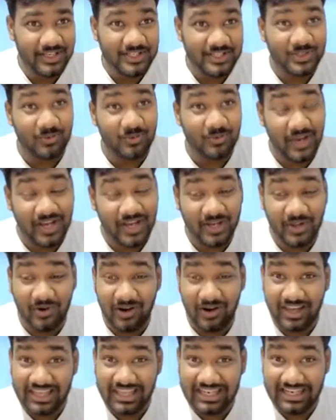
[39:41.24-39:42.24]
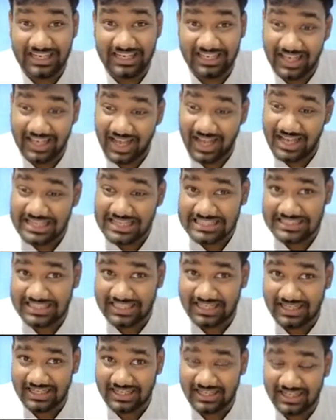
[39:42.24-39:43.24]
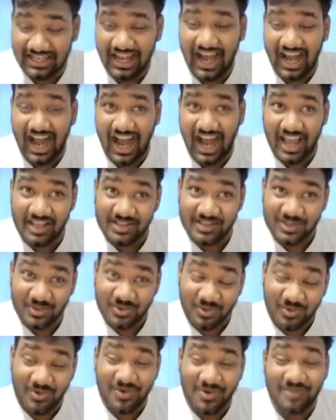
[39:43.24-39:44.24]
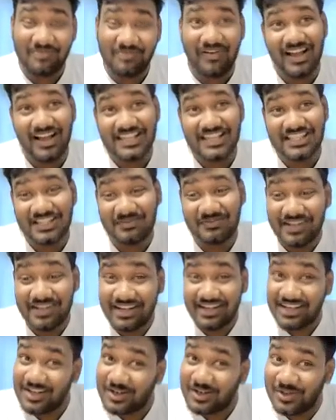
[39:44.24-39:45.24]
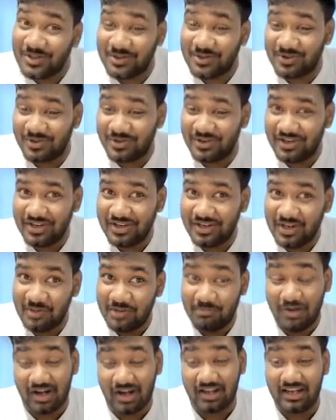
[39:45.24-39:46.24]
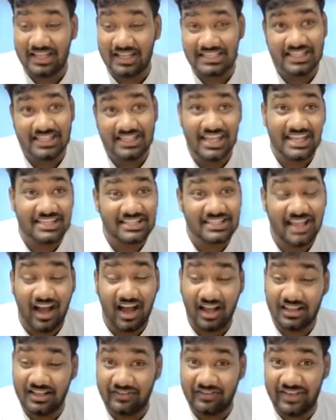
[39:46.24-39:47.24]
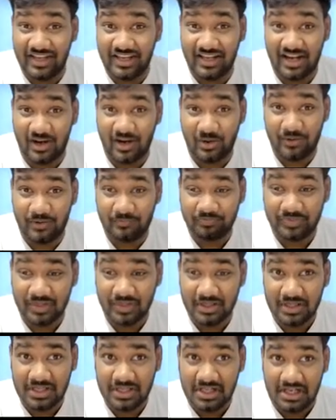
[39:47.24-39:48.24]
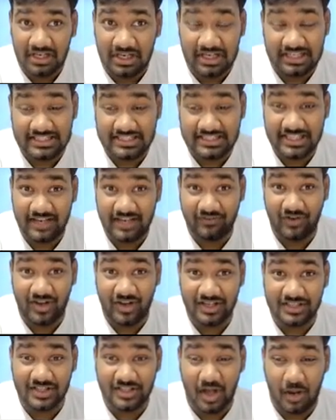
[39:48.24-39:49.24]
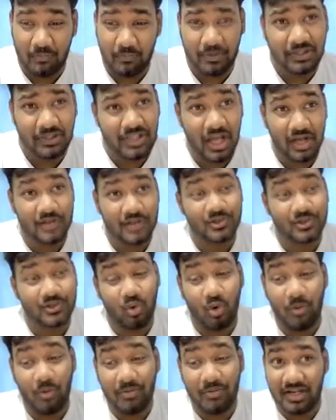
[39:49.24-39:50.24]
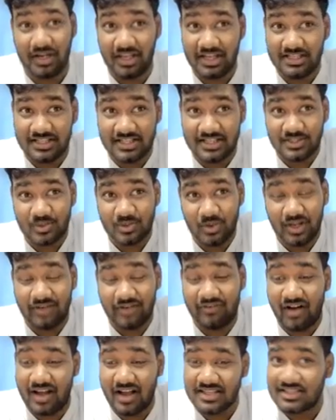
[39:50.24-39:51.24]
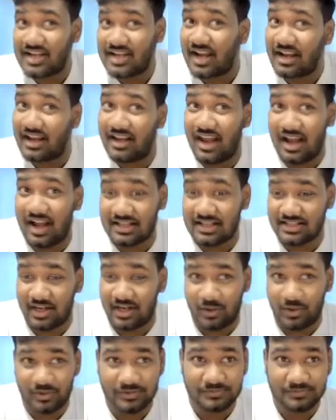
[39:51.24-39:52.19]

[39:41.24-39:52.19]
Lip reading: So when you're inelastic, I soon pass the burden to you. But let's say it's the other way around. Let's say, for example, there are so many teachers doing a fast track class now.